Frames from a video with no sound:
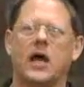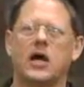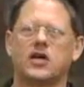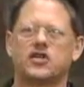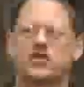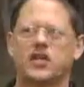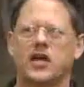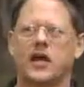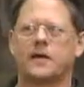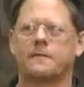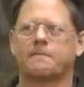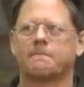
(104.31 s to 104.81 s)

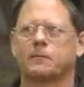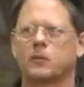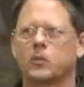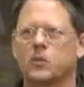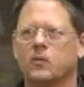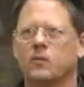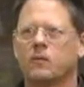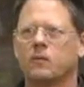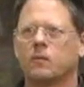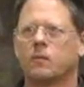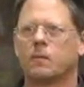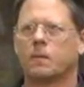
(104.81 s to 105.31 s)
how's that?
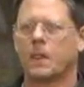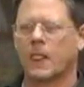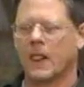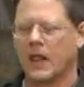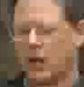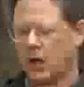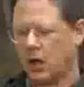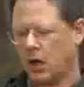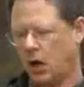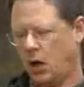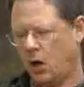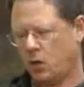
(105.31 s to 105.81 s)

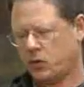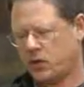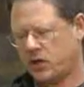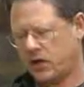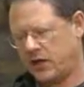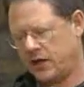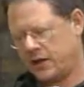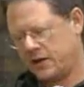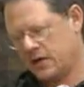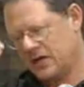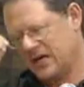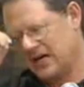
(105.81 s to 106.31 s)

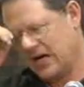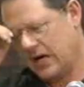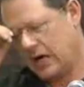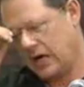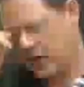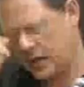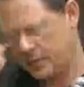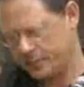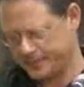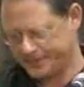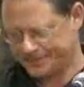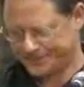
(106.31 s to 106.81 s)
Okay,
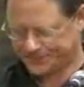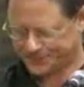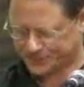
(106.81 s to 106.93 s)
um,